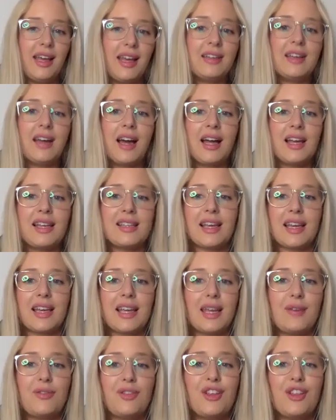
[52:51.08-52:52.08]
And guys, like,
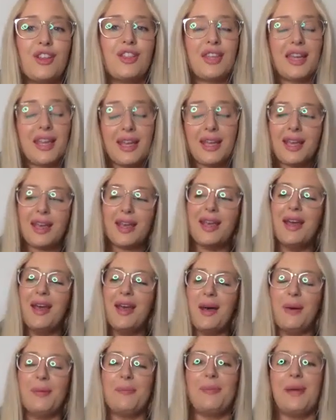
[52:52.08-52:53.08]
if you're thinking
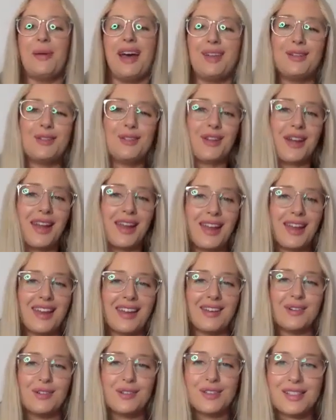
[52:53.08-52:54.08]
about
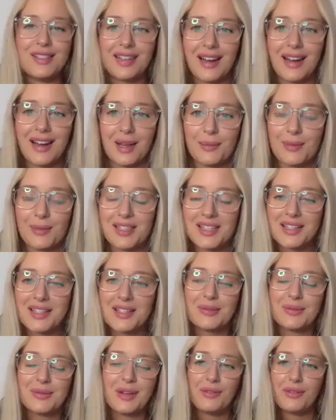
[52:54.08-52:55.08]
trading or starting a business,
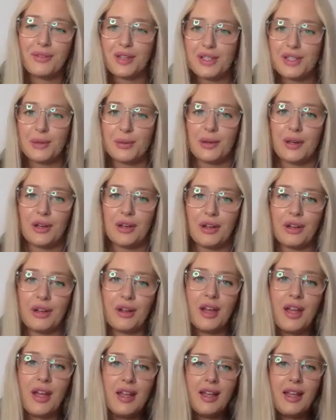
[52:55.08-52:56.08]
whatever it is you want to do,
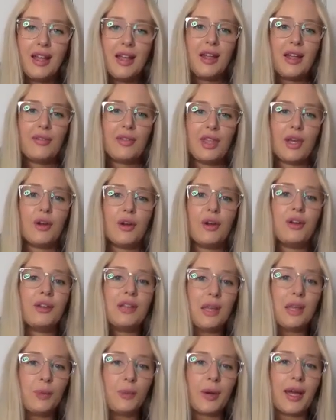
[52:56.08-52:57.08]
the
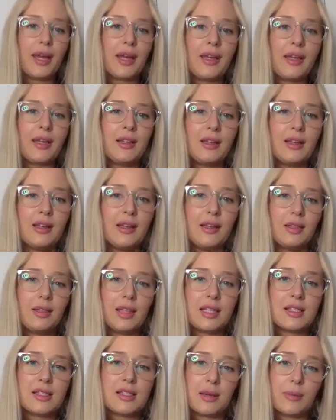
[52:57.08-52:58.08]
only way
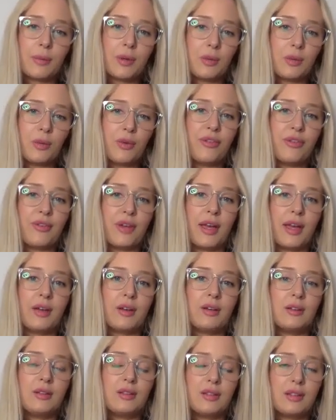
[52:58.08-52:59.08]
that someone will
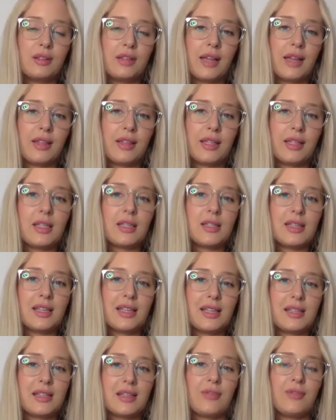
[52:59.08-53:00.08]
fail at this
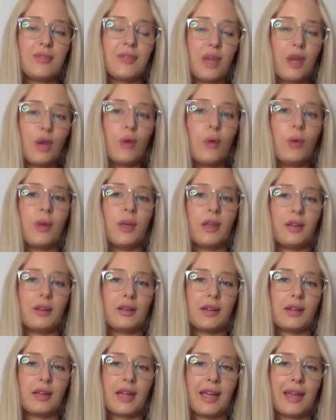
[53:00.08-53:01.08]
is if they quit.
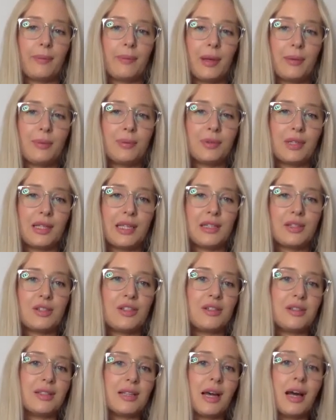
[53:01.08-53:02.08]
Okay, people need to
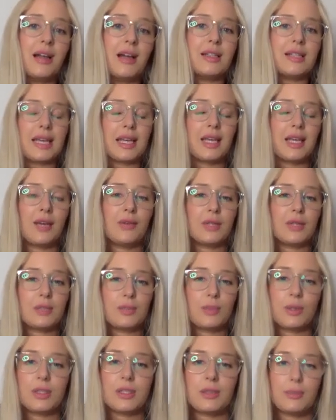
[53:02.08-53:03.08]
start taking
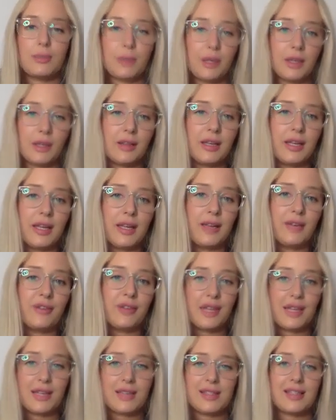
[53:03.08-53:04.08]
responsibility for
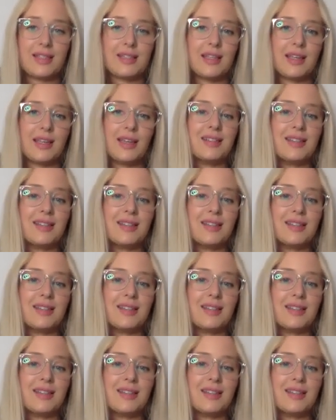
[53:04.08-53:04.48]
their success,